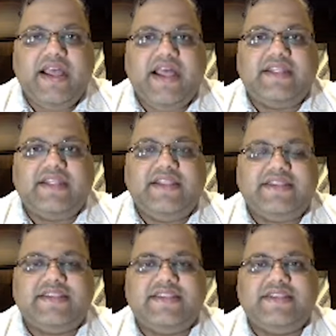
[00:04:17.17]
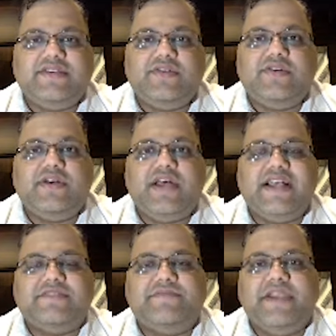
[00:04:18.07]
and this
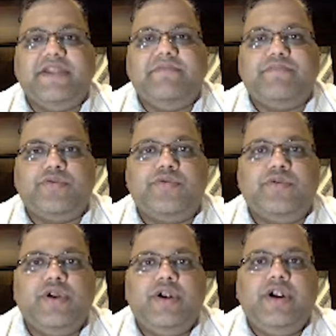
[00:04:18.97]
has been proved